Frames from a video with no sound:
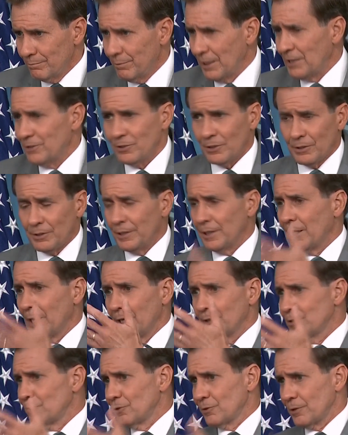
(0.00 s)
basically
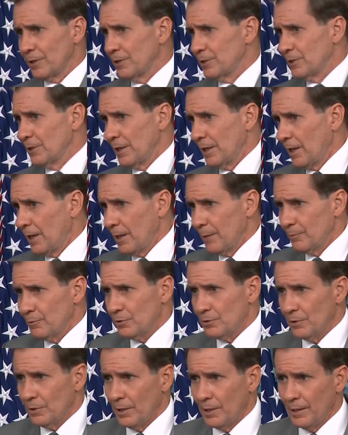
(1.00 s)
concentration
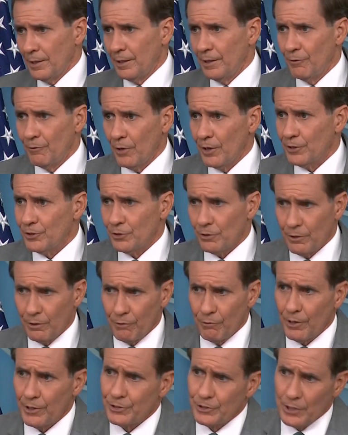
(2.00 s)
camps in Russia or
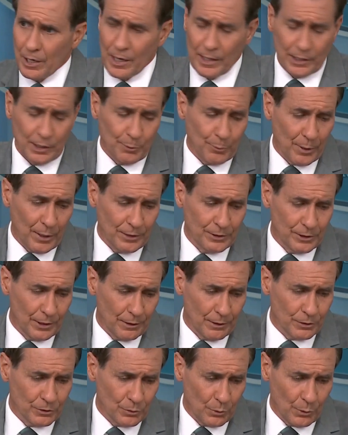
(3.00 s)
Russia-occupied
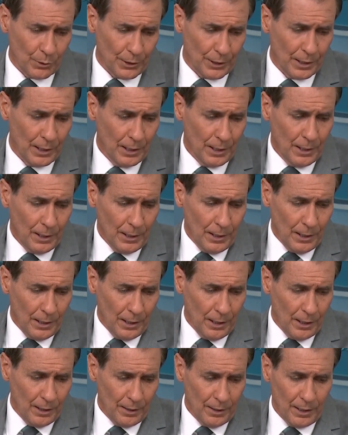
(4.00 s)
territory,
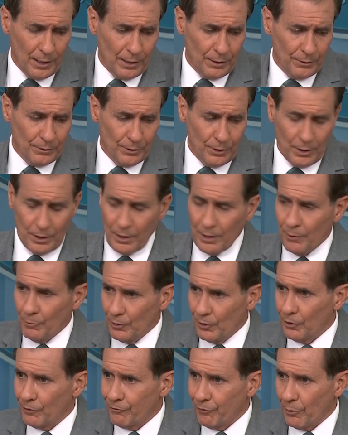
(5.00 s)
and
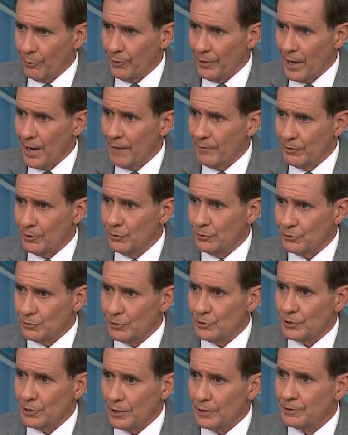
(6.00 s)
we look forward to having those
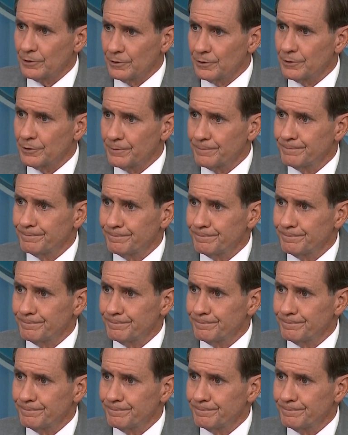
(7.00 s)
discussions.